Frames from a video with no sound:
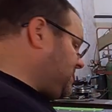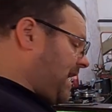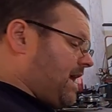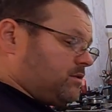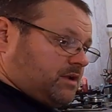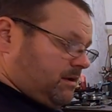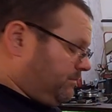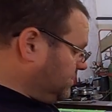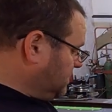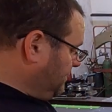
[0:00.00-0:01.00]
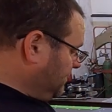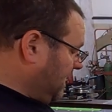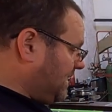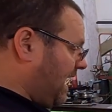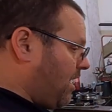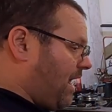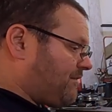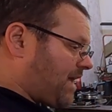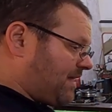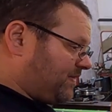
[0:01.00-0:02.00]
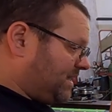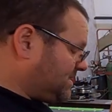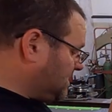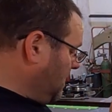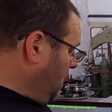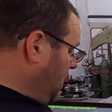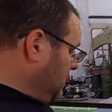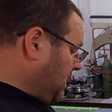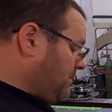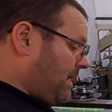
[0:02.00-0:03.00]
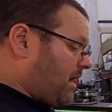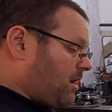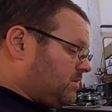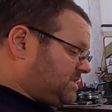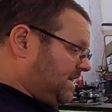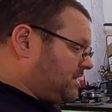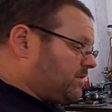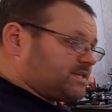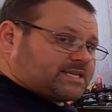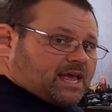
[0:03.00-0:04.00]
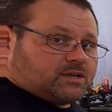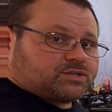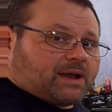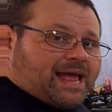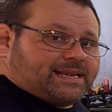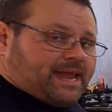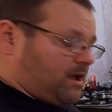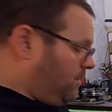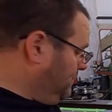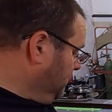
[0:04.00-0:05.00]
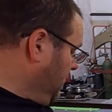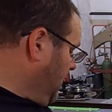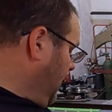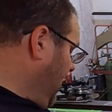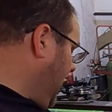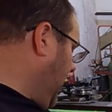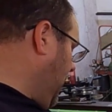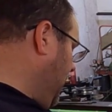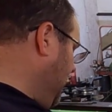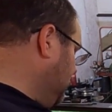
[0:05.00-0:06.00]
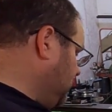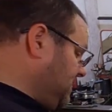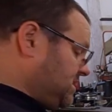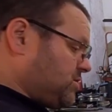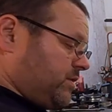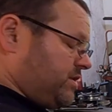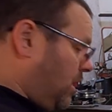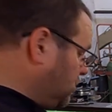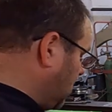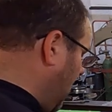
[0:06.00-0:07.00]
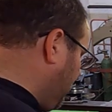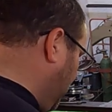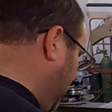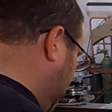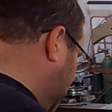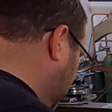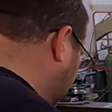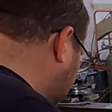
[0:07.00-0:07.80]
scale numbers. And now I've got this Camaro sitting on the scales right now, and this is with no driver in it, so